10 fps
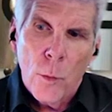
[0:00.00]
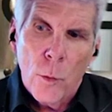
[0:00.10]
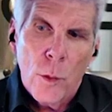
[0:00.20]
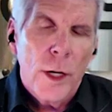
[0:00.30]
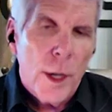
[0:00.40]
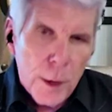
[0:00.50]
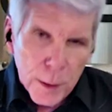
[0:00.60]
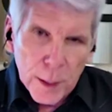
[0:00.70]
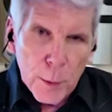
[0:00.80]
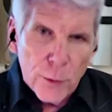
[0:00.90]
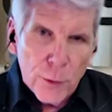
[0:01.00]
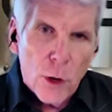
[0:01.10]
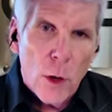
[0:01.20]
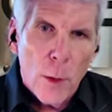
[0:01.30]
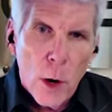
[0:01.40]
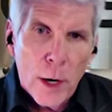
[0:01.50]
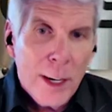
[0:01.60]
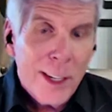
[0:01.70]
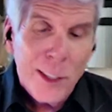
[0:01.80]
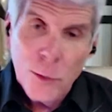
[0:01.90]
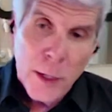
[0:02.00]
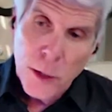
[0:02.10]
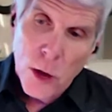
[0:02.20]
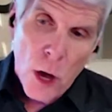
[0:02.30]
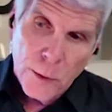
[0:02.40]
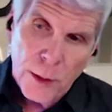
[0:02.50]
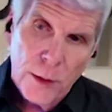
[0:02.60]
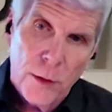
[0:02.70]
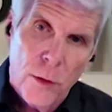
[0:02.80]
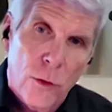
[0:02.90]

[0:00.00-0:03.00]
really applicable for our product because it's been adopted